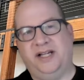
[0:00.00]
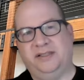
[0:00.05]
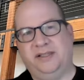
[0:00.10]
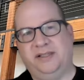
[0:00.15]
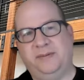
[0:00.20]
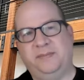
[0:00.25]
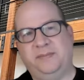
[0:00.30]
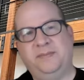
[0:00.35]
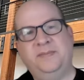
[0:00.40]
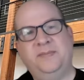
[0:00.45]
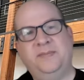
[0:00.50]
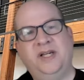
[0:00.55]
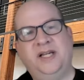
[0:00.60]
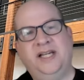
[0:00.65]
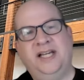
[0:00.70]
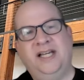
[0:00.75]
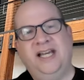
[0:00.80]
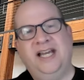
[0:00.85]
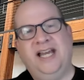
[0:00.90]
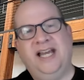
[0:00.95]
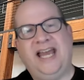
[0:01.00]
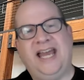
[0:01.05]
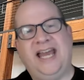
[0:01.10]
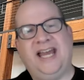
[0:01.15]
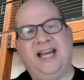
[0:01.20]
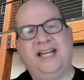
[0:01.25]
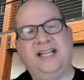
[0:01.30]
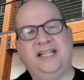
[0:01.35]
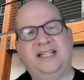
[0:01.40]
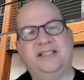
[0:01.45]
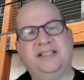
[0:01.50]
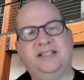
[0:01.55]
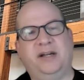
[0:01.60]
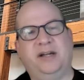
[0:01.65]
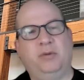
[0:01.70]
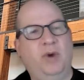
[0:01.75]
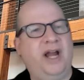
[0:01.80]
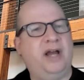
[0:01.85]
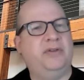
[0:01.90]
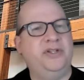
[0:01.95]
finds them and is
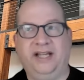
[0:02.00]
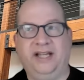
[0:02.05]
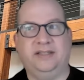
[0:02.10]
like, wow,